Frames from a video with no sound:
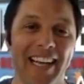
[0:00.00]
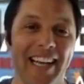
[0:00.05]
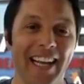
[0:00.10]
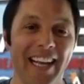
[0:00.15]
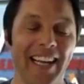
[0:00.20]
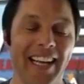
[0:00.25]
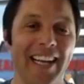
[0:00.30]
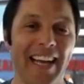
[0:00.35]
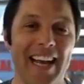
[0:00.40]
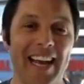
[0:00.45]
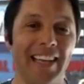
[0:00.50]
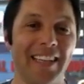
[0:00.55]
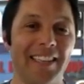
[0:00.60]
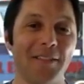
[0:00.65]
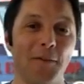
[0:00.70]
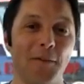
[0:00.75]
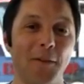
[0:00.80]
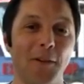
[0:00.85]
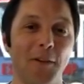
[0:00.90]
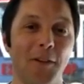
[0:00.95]
And
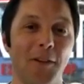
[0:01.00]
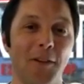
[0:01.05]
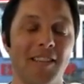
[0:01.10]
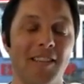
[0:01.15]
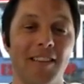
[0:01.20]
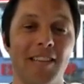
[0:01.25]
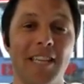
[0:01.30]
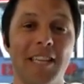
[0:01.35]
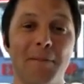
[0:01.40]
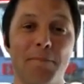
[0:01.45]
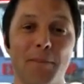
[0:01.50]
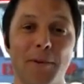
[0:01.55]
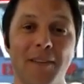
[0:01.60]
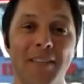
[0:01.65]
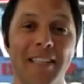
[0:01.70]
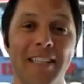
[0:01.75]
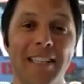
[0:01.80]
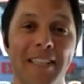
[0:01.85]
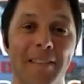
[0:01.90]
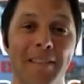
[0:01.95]
S for sleep,
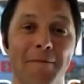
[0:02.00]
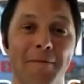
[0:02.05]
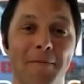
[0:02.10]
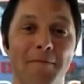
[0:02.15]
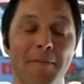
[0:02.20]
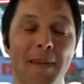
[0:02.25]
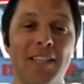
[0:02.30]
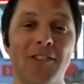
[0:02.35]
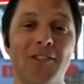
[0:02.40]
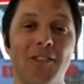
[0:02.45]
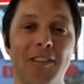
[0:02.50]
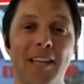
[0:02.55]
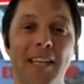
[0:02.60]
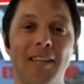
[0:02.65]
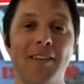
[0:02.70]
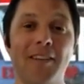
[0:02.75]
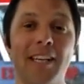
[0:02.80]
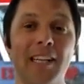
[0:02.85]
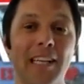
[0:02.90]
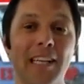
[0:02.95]
make sure that
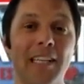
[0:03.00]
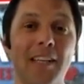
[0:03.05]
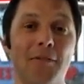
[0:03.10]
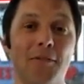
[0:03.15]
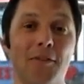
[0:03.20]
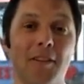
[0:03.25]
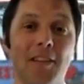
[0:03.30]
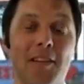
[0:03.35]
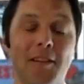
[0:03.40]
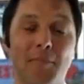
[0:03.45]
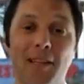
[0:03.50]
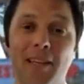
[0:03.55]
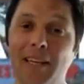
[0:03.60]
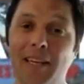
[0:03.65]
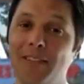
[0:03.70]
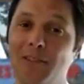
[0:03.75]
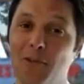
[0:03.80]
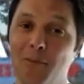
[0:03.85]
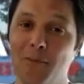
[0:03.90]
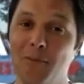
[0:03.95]
you're getting enough sleep, but
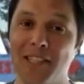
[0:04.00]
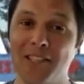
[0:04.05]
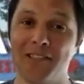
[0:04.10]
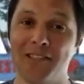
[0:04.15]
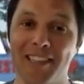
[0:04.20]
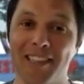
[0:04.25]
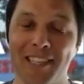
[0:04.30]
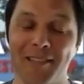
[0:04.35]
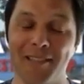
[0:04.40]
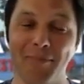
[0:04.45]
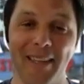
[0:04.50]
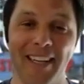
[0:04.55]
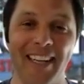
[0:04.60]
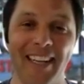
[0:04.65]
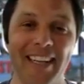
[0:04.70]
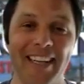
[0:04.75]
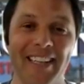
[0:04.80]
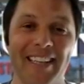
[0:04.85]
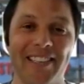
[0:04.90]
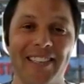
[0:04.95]
not too much sleep.
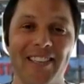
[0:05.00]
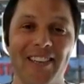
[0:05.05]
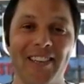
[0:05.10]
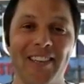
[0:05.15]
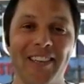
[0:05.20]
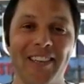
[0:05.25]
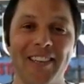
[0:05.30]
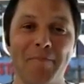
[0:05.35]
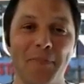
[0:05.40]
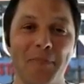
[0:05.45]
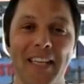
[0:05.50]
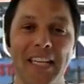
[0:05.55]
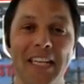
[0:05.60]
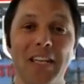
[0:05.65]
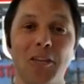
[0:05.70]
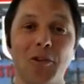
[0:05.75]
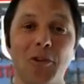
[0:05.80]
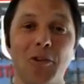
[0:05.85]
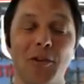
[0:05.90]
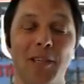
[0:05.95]
So
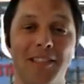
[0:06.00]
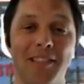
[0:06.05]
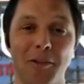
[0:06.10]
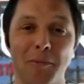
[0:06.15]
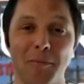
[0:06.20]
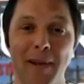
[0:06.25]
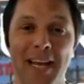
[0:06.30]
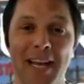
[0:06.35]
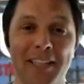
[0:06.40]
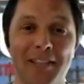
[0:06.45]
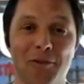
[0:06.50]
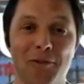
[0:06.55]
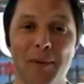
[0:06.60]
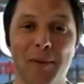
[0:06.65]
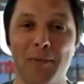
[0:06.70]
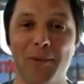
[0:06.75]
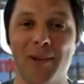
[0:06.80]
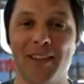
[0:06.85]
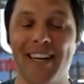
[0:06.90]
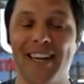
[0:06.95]
increase your meds.
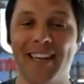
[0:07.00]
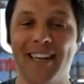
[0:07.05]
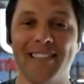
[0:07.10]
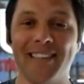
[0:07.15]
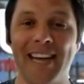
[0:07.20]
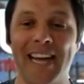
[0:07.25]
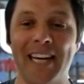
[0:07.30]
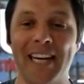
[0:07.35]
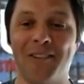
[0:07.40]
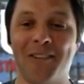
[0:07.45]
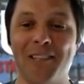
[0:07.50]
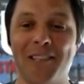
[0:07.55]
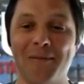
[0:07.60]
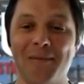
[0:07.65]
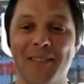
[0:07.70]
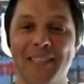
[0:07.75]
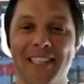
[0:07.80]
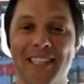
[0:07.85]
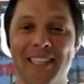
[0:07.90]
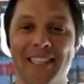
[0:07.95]
Remember that as an
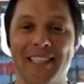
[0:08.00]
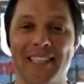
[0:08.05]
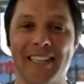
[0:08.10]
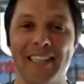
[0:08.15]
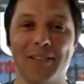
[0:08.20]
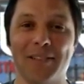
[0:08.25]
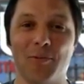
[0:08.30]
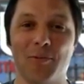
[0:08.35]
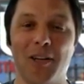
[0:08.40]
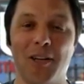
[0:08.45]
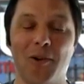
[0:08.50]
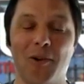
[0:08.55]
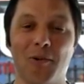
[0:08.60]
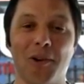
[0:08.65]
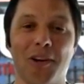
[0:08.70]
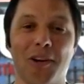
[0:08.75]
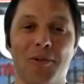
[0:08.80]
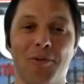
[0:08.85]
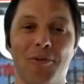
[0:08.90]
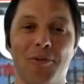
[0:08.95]
acronym as we all
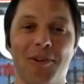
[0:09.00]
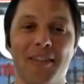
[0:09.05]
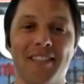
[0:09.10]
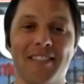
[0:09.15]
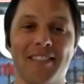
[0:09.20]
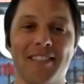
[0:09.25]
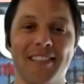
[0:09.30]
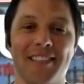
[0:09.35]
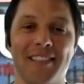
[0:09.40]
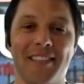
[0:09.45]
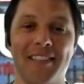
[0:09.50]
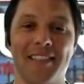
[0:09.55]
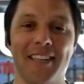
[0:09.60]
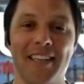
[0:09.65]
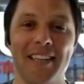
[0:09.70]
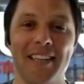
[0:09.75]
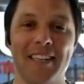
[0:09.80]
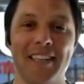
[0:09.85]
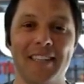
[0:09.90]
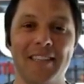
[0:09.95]
work through this to
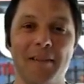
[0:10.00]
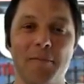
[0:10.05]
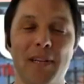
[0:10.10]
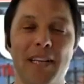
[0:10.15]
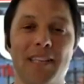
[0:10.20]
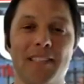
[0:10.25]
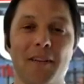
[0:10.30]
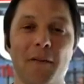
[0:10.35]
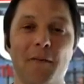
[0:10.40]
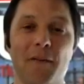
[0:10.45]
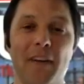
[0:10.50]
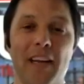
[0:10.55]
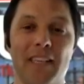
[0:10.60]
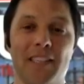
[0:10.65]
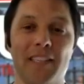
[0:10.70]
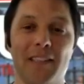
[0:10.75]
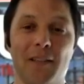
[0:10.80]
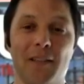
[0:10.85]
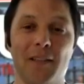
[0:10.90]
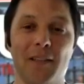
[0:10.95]
be as
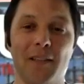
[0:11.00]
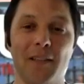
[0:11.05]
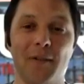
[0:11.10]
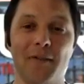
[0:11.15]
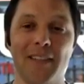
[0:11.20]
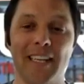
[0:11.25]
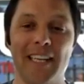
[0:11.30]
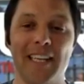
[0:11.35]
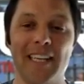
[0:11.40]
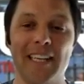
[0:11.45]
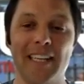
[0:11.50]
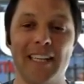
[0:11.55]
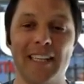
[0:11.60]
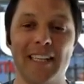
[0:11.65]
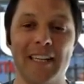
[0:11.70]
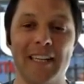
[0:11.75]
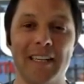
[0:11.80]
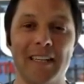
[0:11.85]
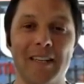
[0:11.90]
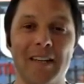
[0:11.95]
effective
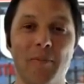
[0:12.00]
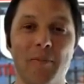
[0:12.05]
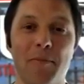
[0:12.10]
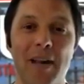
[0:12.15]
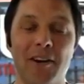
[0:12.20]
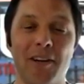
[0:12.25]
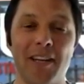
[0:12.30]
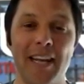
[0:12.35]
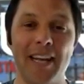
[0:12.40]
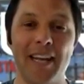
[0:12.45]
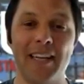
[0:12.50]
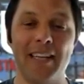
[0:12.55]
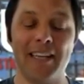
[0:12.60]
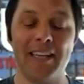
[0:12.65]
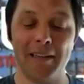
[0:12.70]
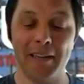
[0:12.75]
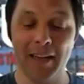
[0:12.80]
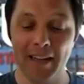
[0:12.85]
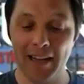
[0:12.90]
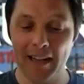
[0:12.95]
and come out ahead.
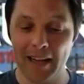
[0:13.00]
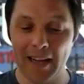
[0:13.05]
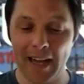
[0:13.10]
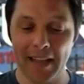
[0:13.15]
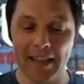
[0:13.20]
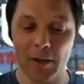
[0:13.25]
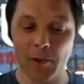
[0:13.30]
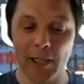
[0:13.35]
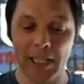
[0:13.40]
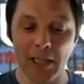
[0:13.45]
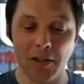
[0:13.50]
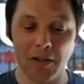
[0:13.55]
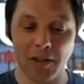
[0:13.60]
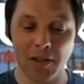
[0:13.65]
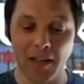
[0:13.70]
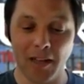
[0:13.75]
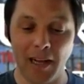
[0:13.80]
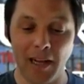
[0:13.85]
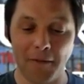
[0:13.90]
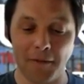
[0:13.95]
And I think we can learn
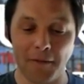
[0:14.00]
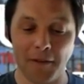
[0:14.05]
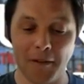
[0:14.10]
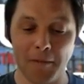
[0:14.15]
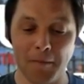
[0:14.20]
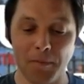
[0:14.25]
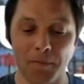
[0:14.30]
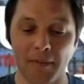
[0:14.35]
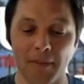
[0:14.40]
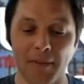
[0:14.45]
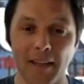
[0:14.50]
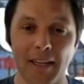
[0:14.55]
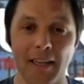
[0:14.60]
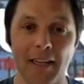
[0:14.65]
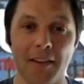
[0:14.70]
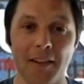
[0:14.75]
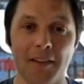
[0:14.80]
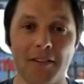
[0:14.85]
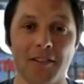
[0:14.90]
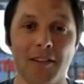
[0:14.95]
a lot from
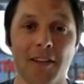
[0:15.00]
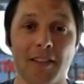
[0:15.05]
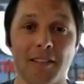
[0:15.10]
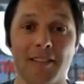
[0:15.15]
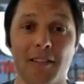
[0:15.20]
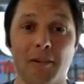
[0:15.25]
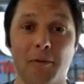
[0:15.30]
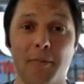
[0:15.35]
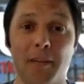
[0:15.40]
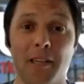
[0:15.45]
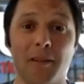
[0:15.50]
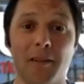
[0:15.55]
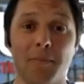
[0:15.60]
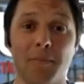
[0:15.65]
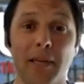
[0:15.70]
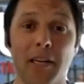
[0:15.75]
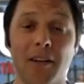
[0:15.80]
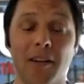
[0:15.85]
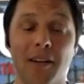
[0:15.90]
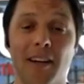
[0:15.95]
the Stockdale
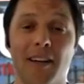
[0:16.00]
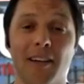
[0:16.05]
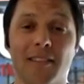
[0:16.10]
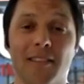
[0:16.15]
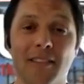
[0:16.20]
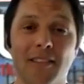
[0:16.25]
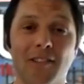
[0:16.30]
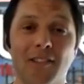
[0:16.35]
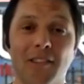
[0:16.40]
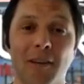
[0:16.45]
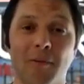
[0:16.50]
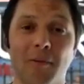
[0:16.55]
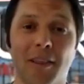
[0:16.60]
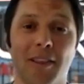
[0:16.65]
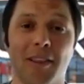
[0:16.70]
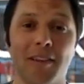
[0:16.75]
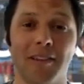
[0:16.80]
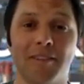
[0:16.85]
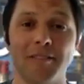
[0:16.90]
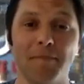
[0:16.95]
paradox that he shared
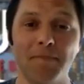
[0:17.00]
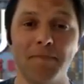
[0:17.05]
with us.